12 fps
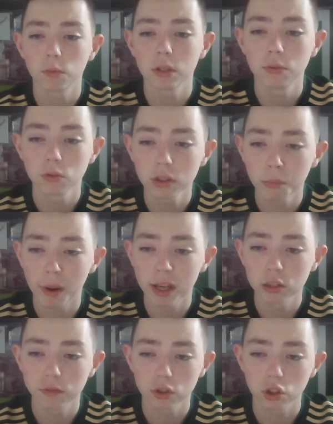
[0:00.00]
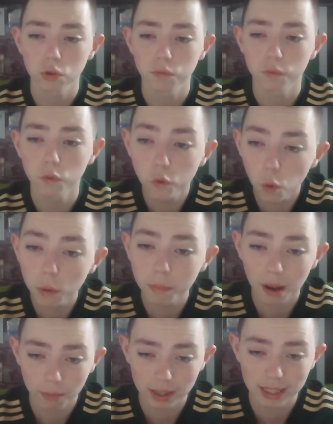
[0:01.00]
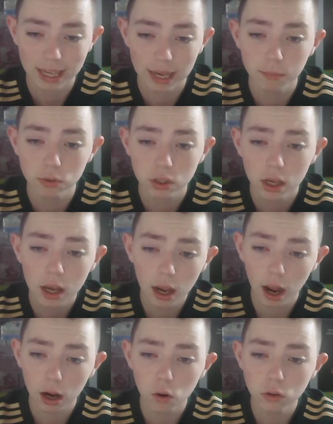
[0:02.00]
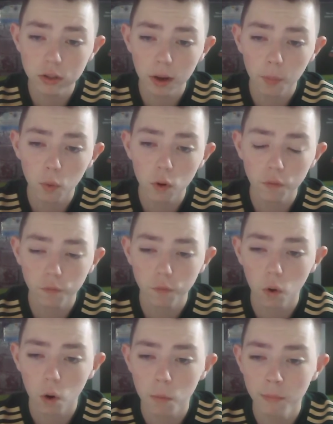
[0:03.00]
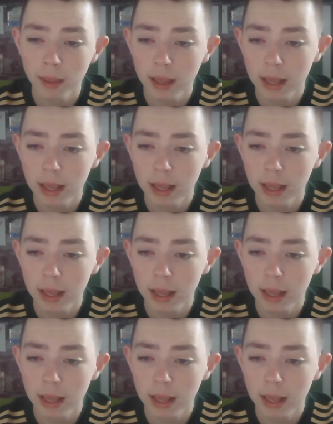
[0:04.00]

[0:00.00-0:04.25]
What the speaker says: He was on the bench for just 4 Premier League games. According to a report from